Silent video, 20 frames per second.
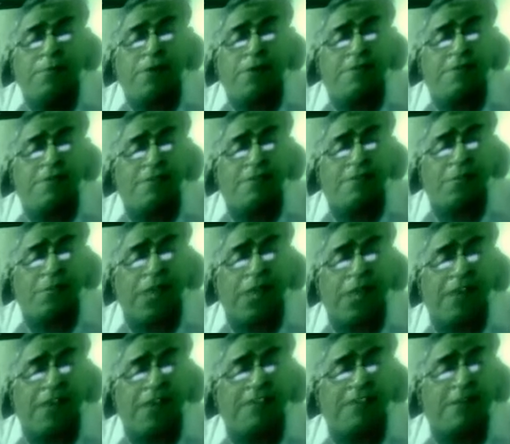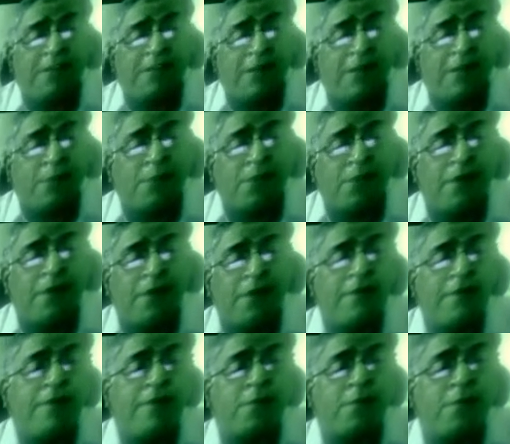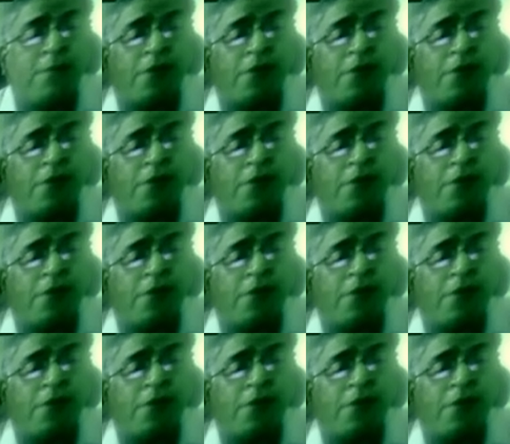are something extra that employees